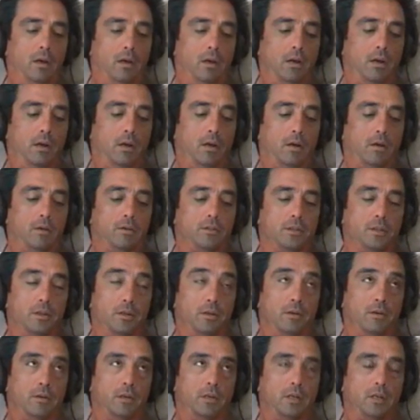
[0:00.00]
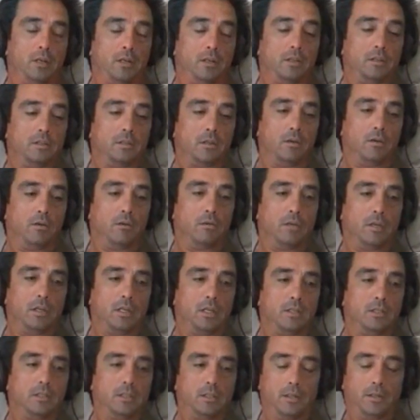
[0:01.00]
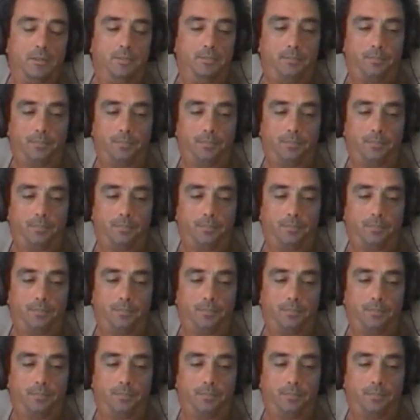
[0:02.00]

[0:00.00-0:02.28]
oh shoot, there's a whole list.